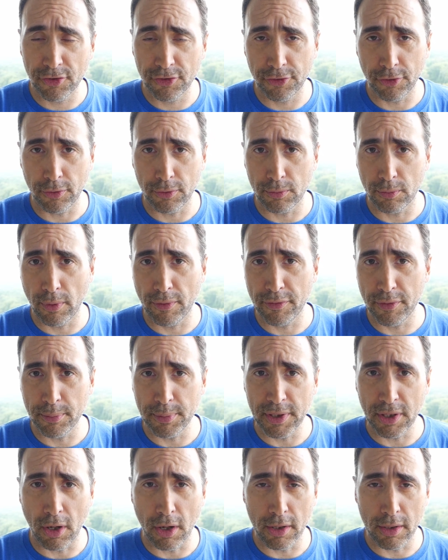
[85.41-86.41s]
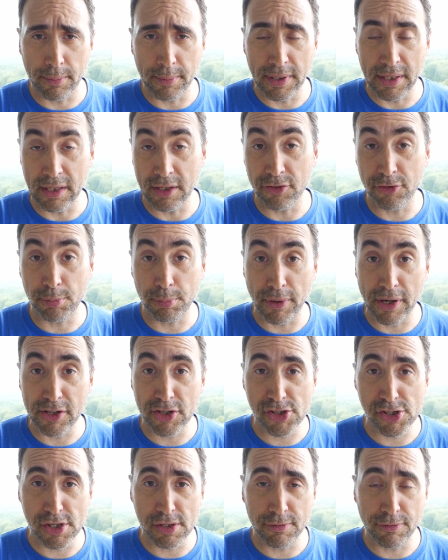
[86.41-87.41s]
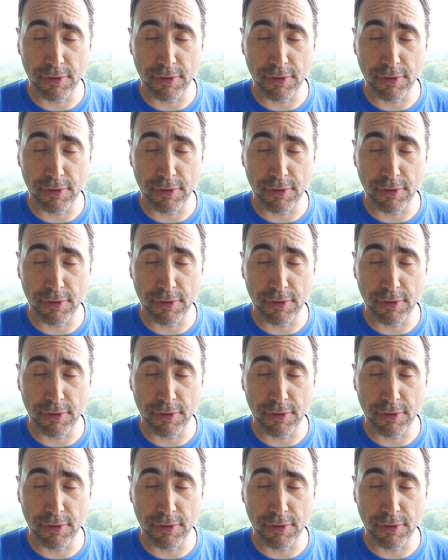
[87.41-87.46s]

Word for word: so whether it be automating spreadsheet